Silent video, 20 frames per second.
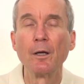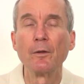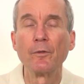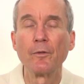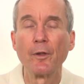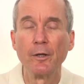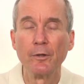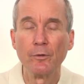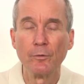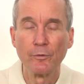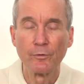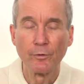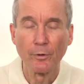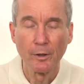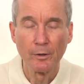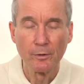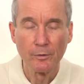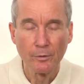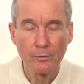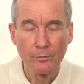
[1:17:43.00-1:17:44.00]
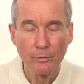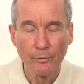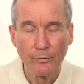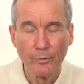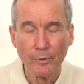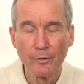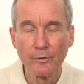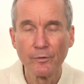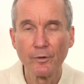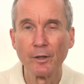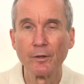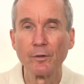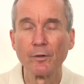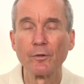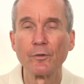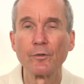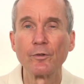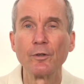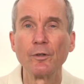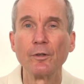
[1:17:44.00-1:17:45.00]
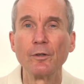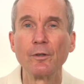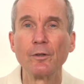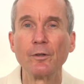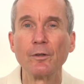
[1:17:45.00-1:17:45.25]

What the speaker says: Then you surrender to this energy.